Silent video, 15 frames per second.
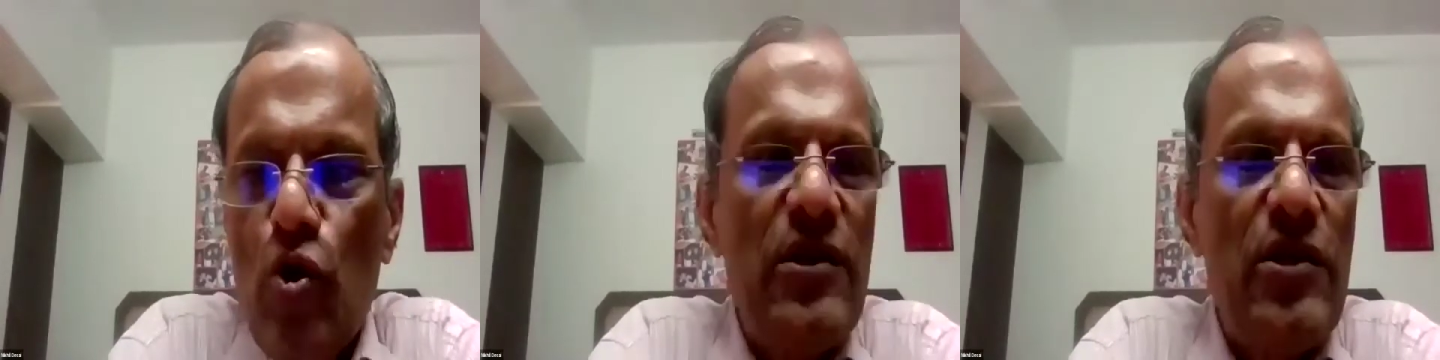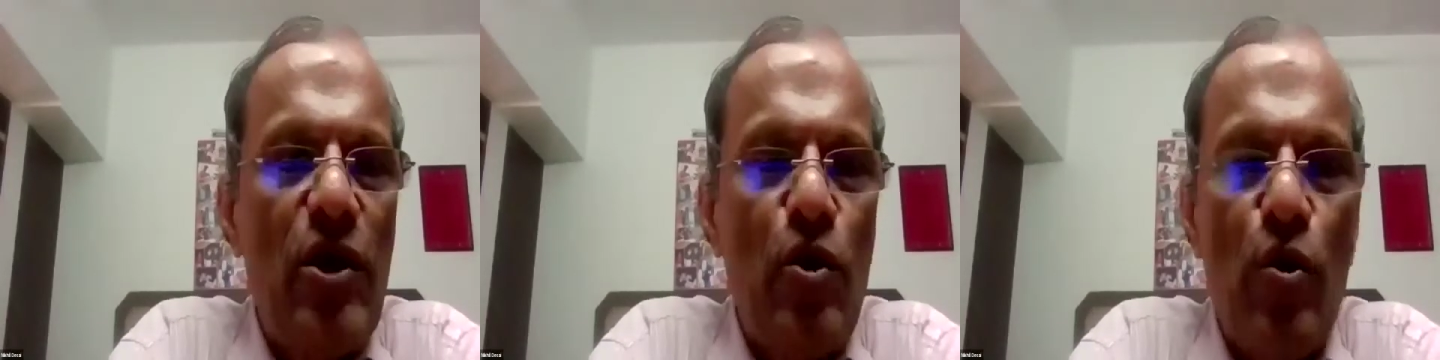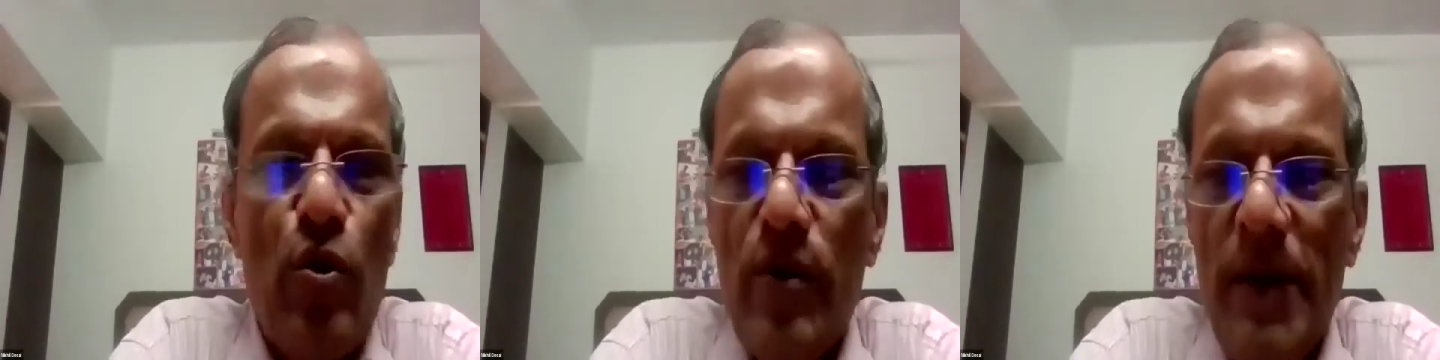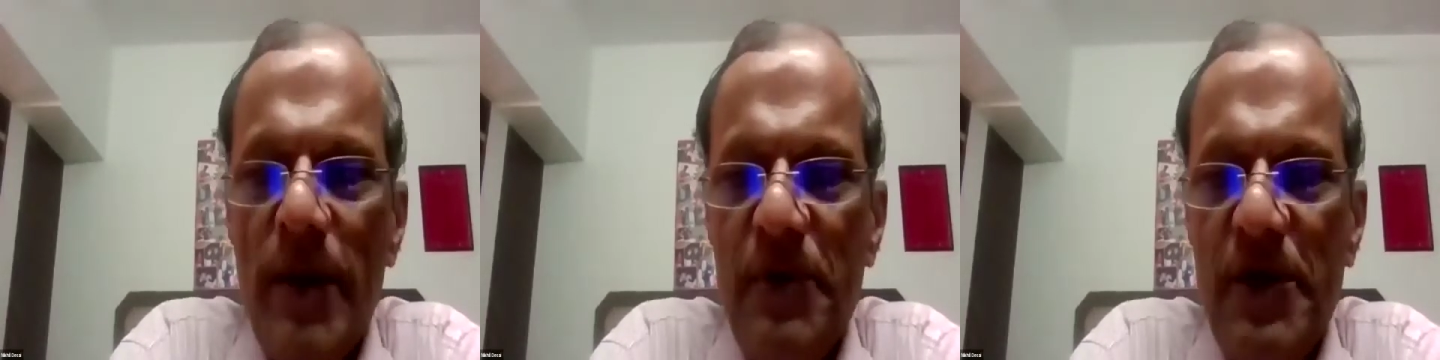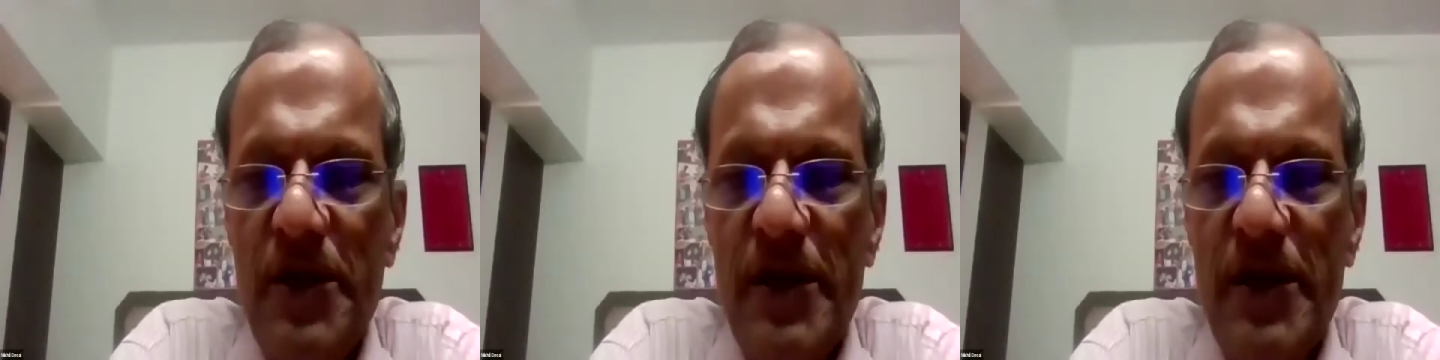
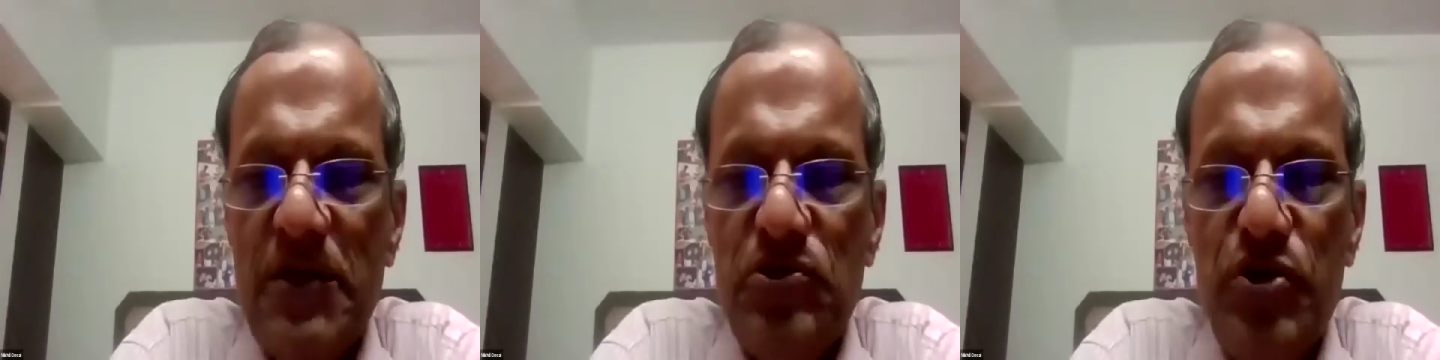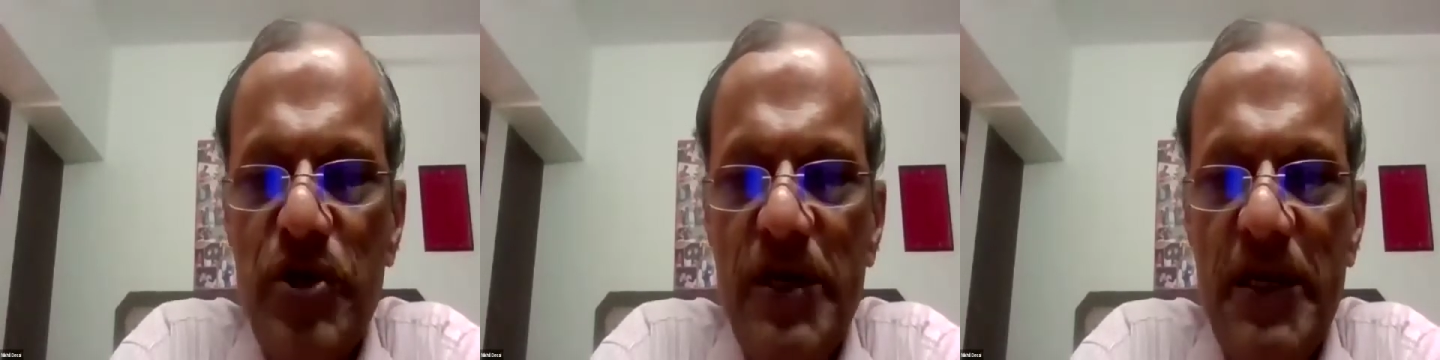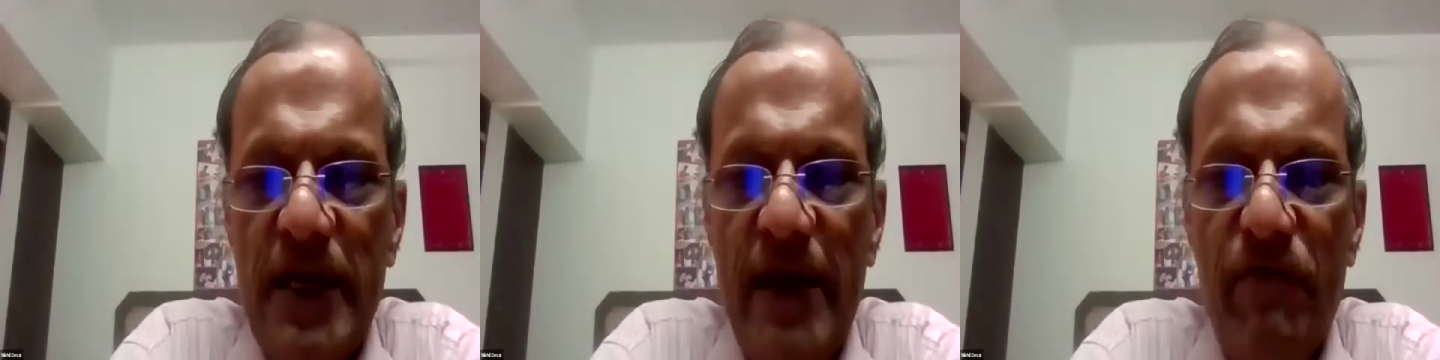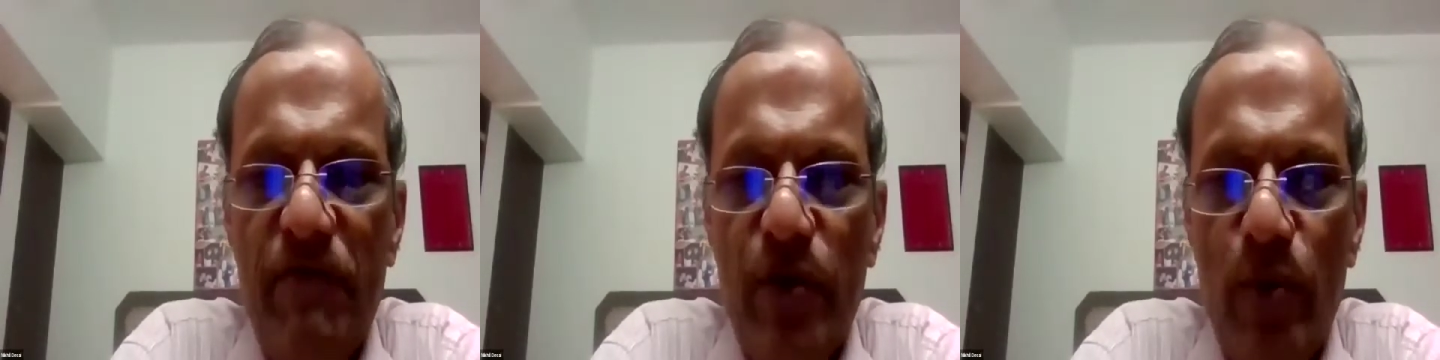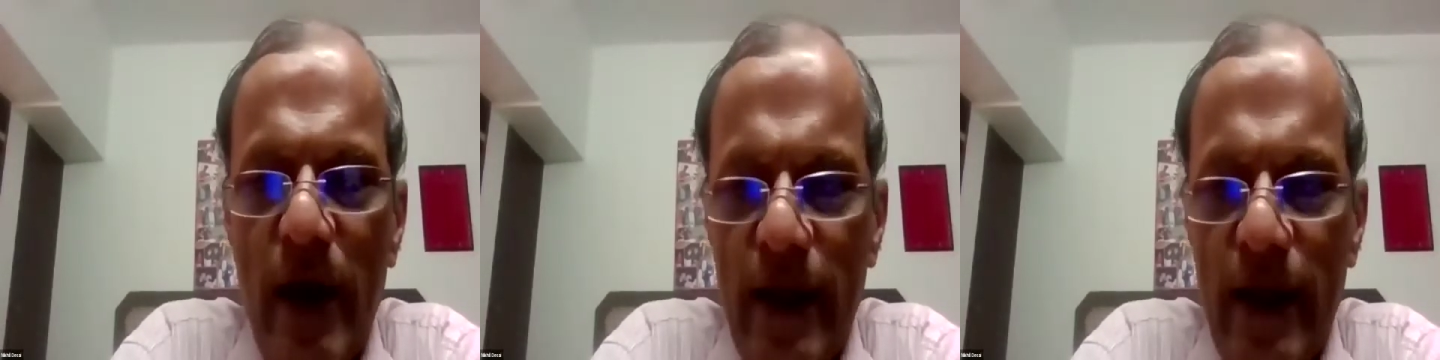COVID-19 and the Corona
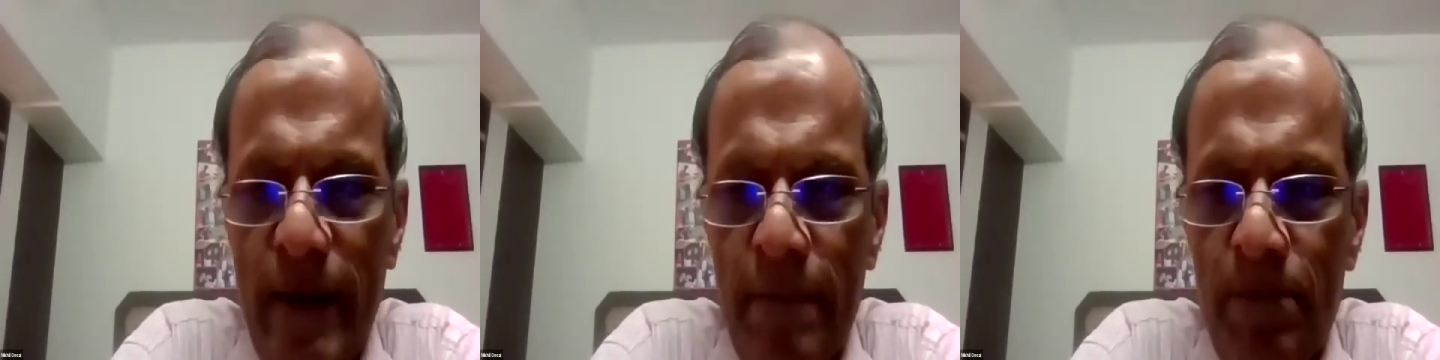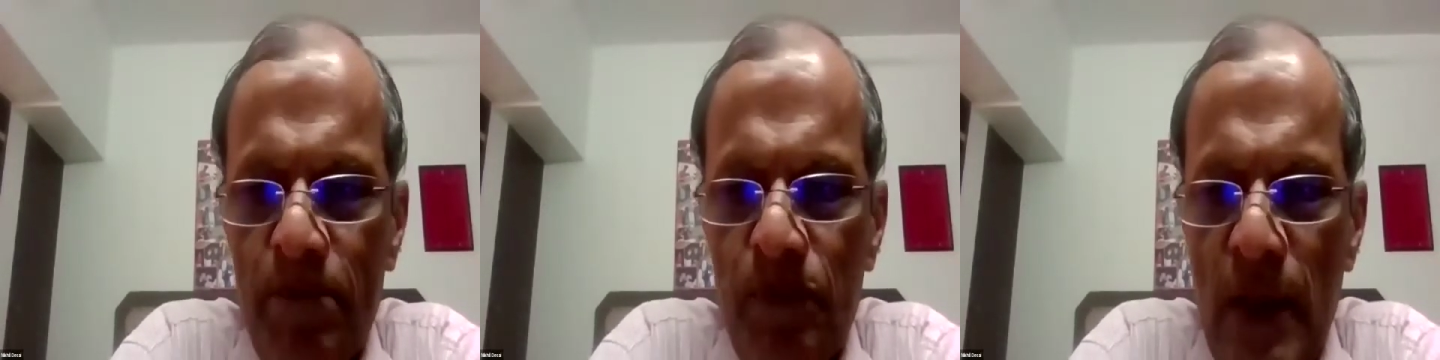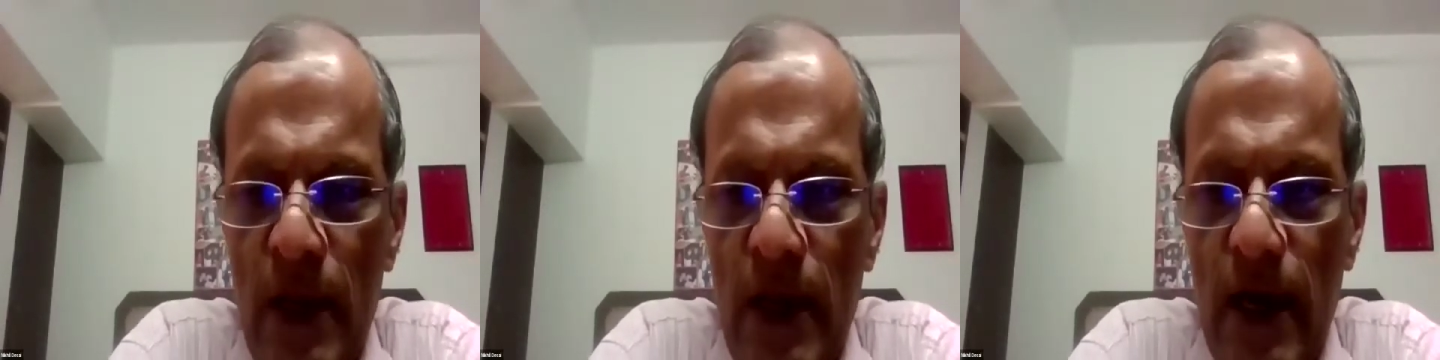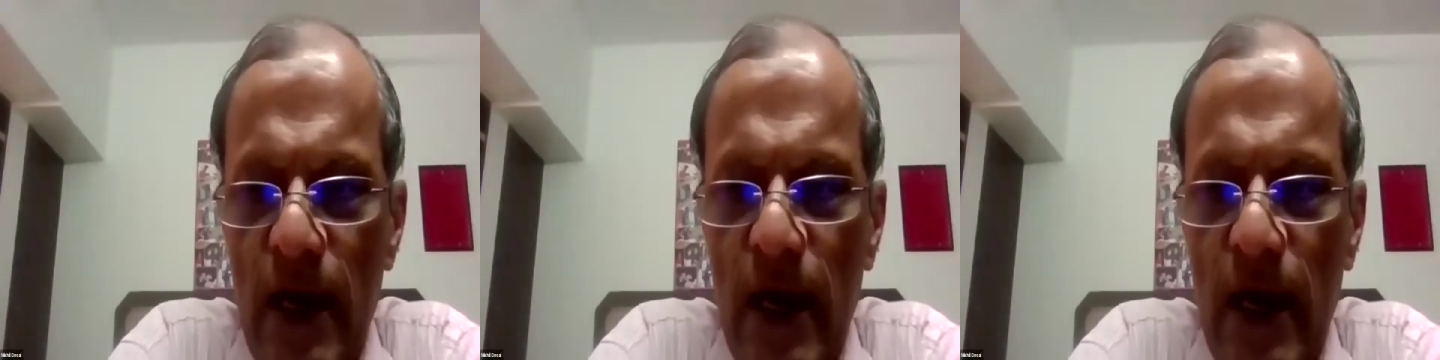period treating everyone?